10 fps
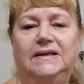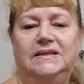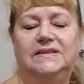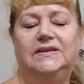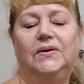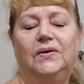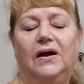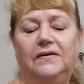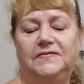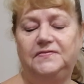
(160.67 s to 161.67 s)
So
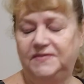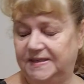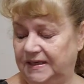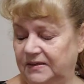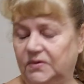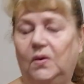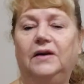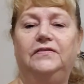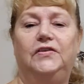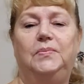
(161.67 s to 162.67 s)
I've seen
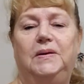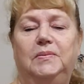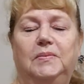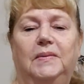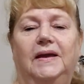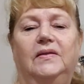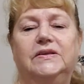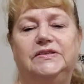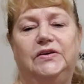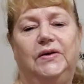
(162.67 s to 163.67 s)
quite a few people make the
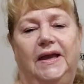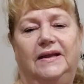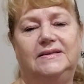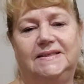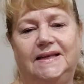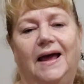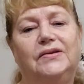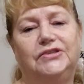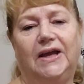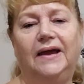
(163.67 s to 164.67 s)
sock head
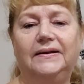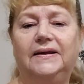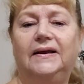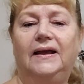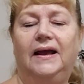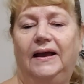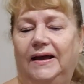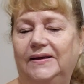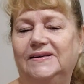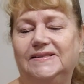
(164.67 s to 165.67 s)
slouch hat,
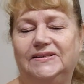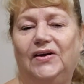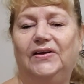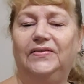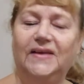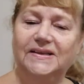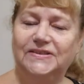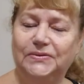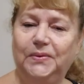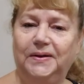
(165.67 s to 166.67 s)
and I decided
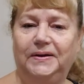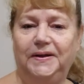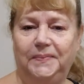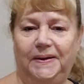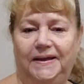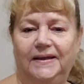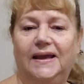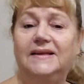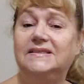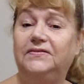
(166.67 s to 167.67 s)
that's the one I'd make.
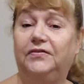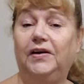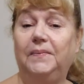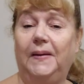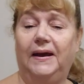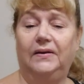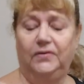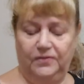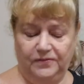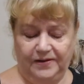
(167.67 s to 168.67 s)
It's a free pattern
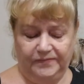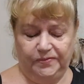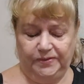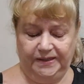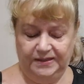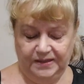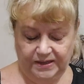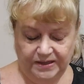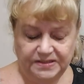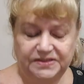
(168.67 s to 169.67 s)
on Ravelry.
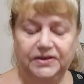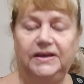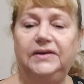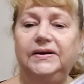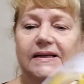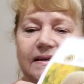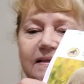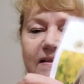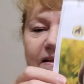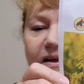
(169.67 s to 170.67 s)
So here it
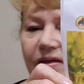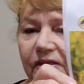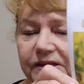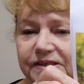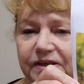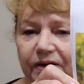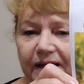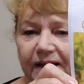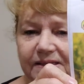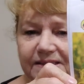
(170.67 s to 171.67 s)
is, the sock
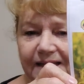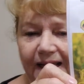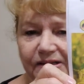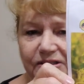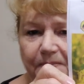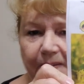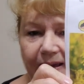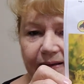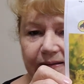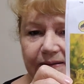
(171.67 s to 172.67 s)
head slouch
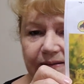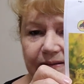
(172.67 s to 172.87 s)
pattern.